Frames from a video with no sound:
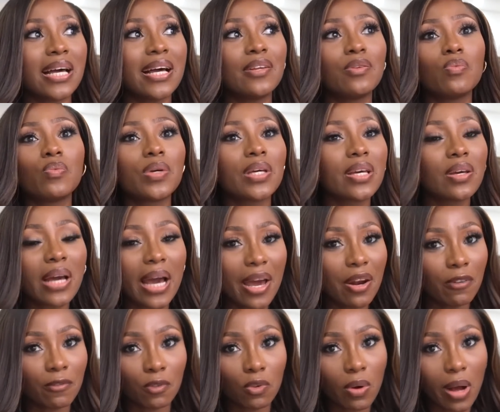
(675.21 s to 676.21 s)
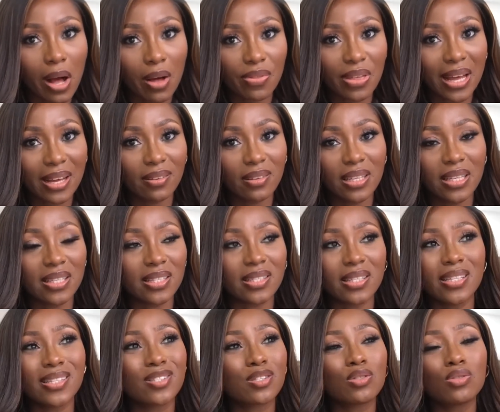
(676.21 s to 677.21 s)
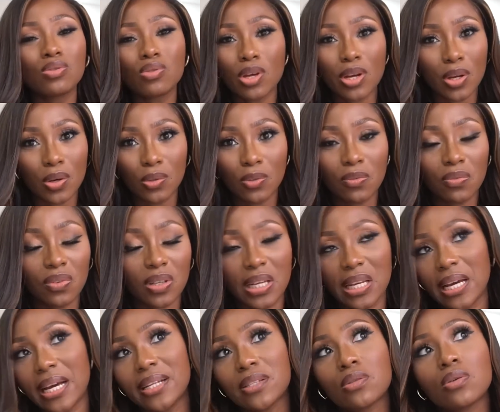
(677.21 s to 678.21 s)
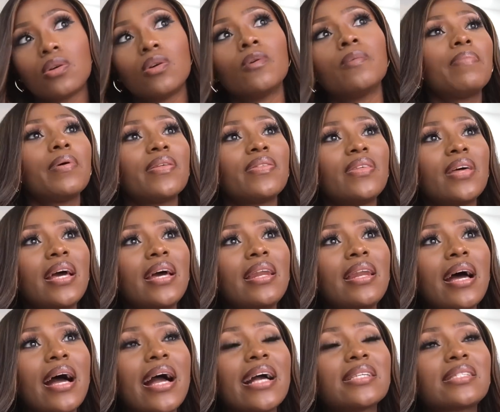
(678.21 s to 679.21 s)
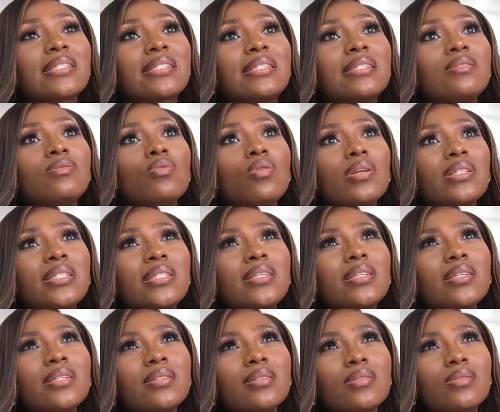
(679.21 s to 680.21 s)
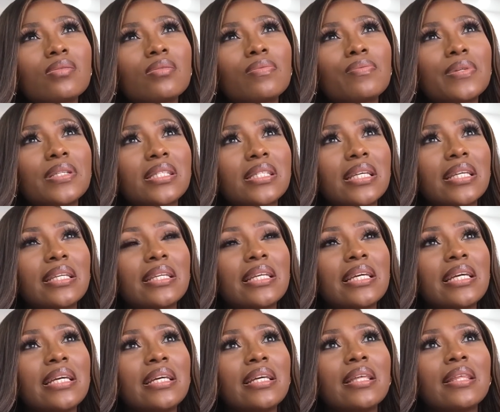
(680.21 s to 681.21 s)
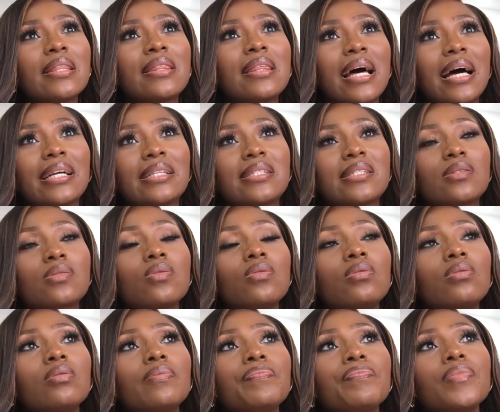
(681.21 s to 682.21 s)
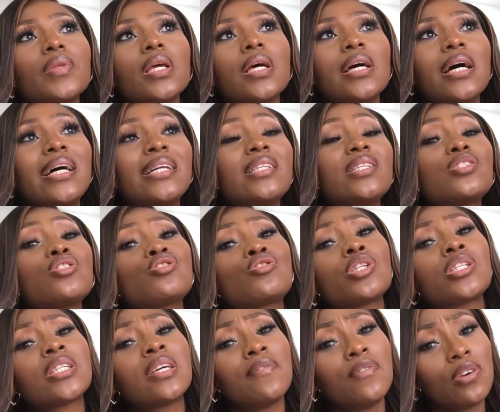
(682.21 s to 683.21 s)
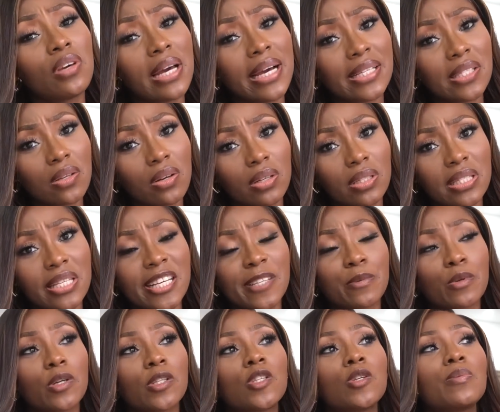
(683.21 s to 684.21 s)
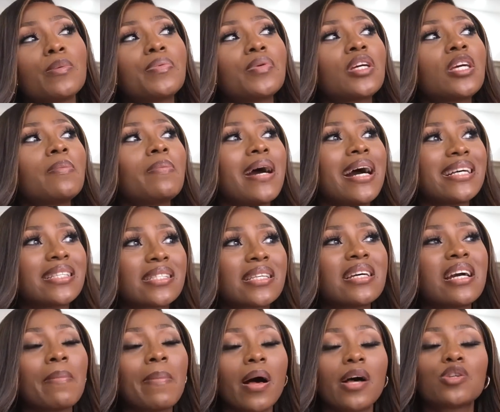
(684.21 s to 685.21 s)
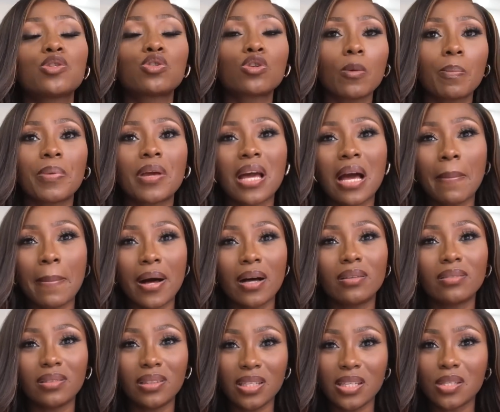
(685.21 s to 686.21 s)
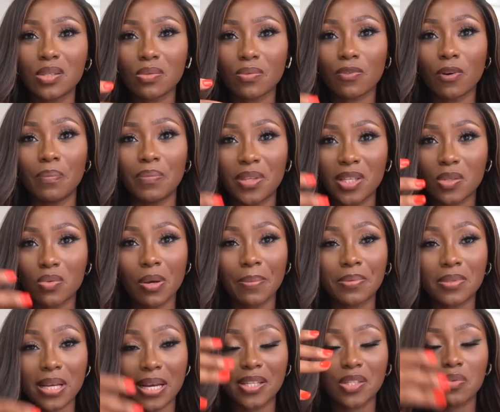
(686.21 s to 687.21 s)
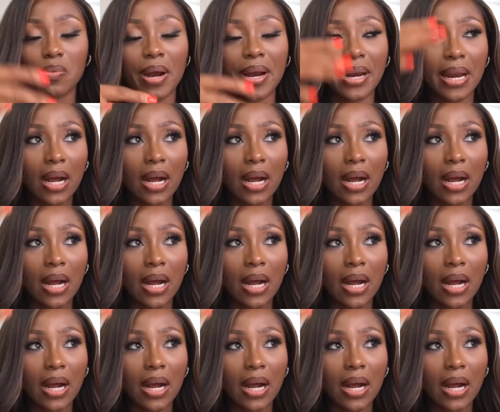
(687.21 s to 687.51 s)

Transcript: and we kind of know how that is. It's not a good feeling at all. But then I noticed recently that, so and this is just giving you guys context, because you people keep asking about shopping about these from these websites right